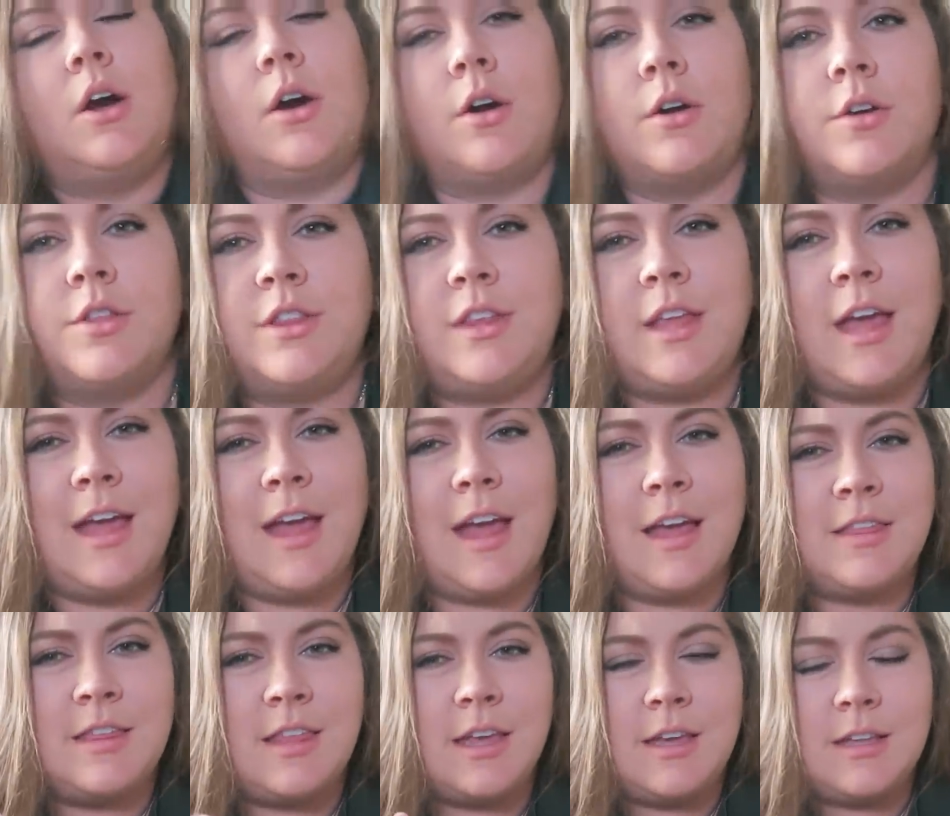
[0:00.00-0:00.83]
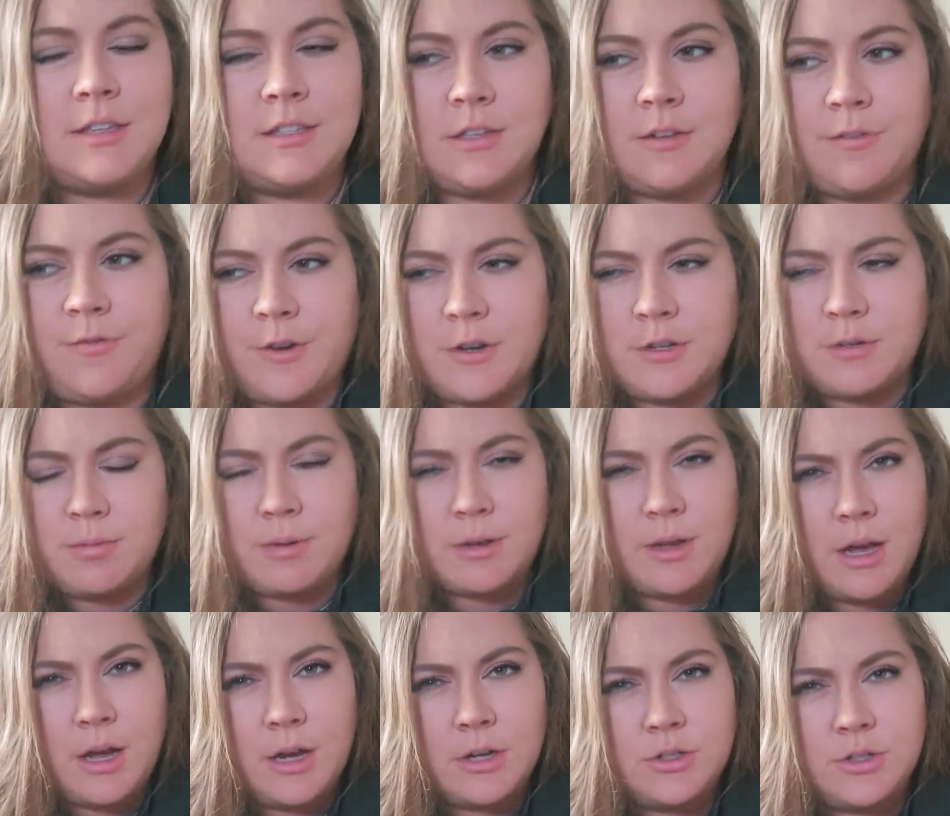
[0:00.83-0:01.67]
Earth Day, I think it's the first
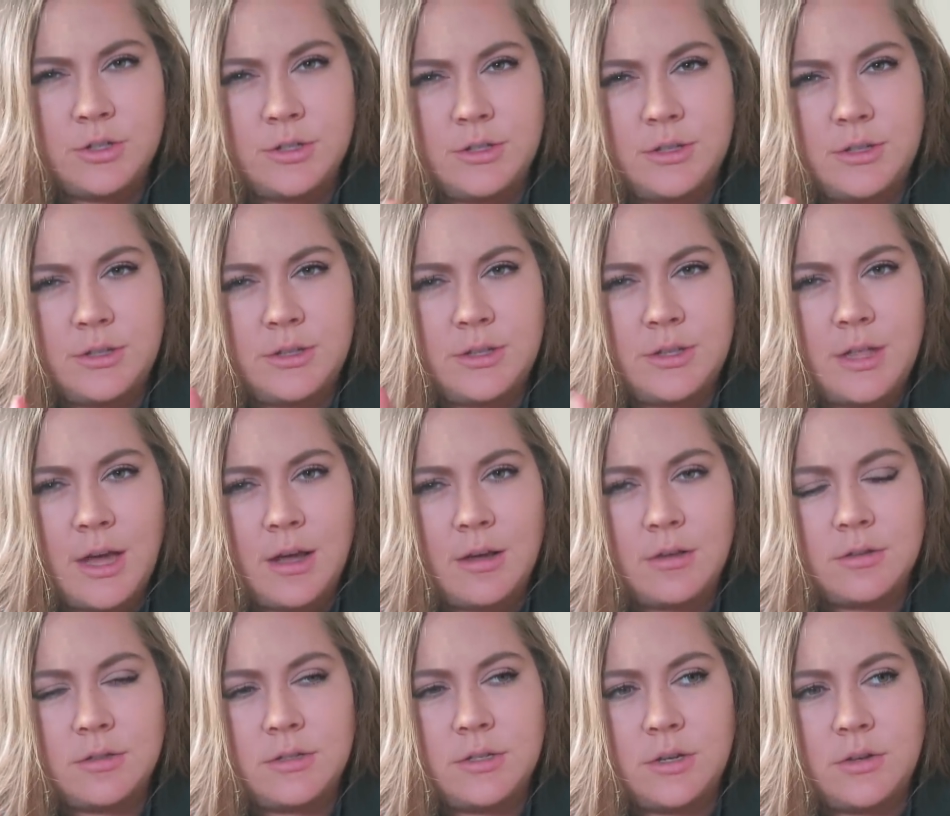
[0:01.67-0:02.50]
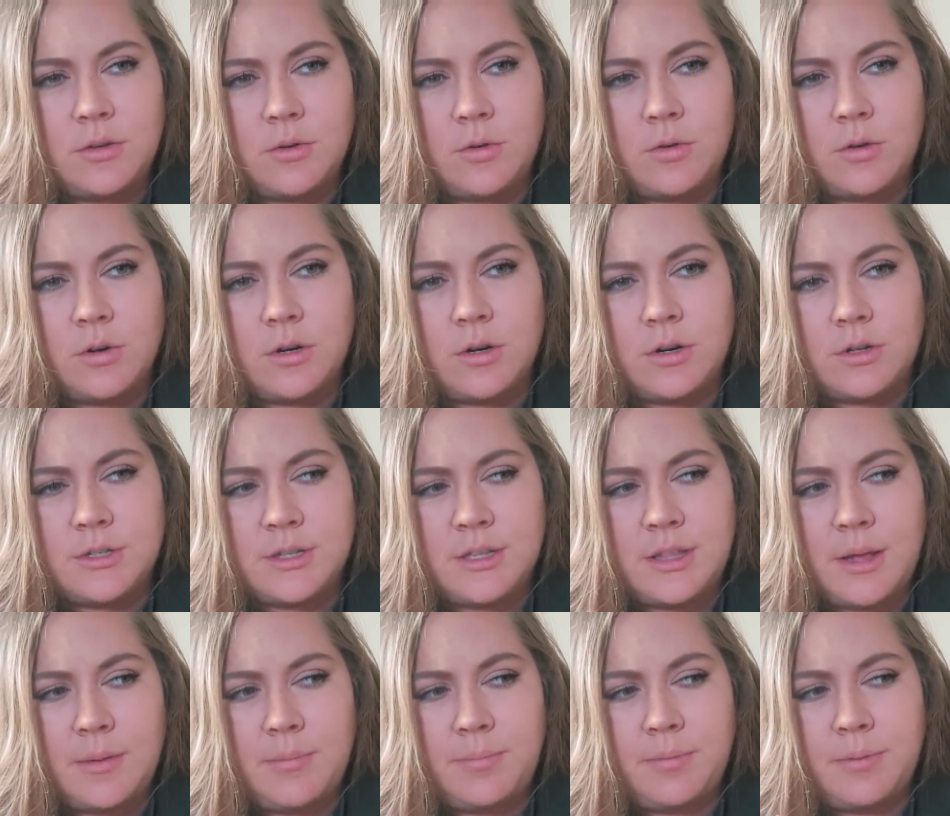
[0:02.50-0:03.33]
100,000 orders
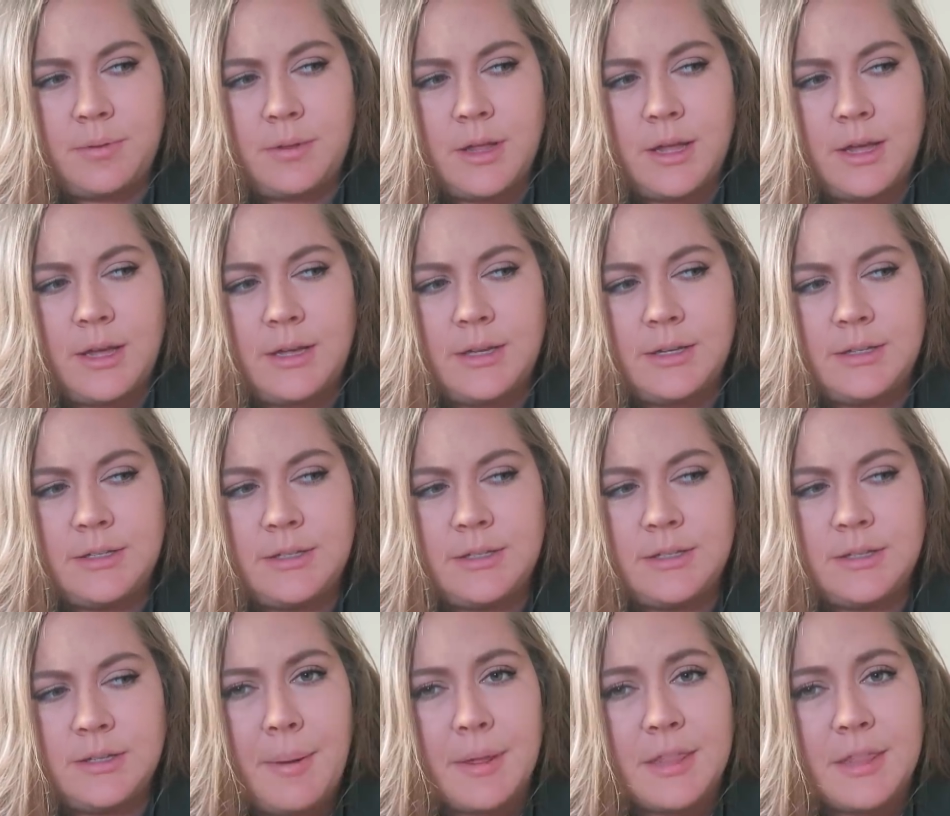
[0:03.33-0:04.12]
that they place,